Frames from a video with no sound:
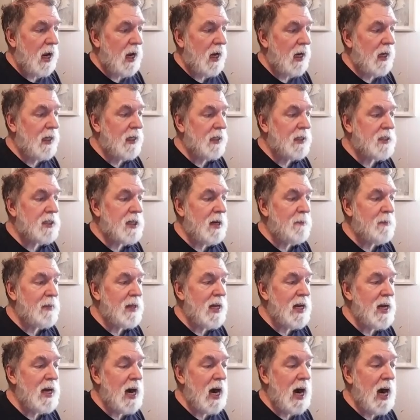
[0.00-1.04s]
is
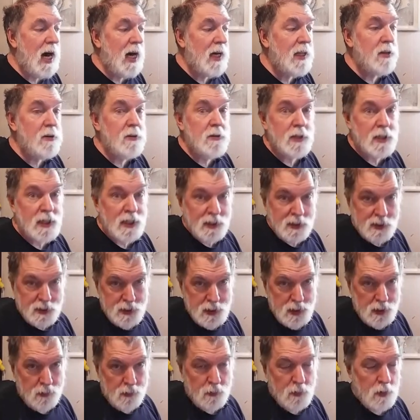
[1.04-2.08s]
something other than
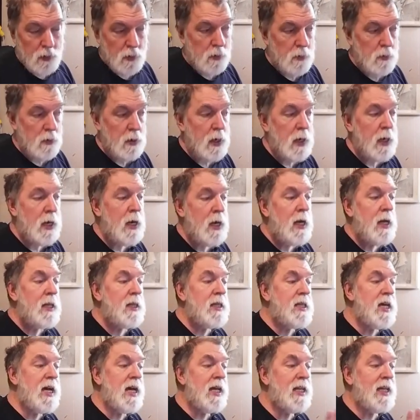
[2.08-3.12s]
0,
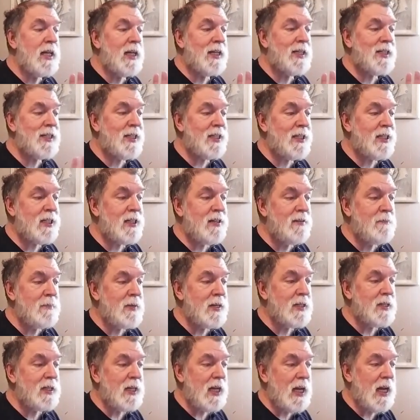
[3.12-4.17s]
then the system
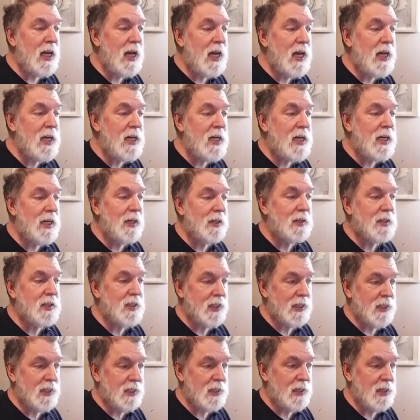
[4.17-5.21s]
is
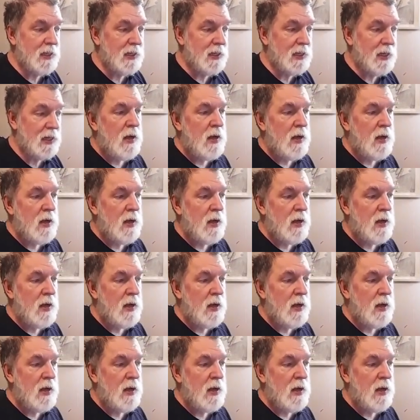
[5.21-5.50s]
inconsistent,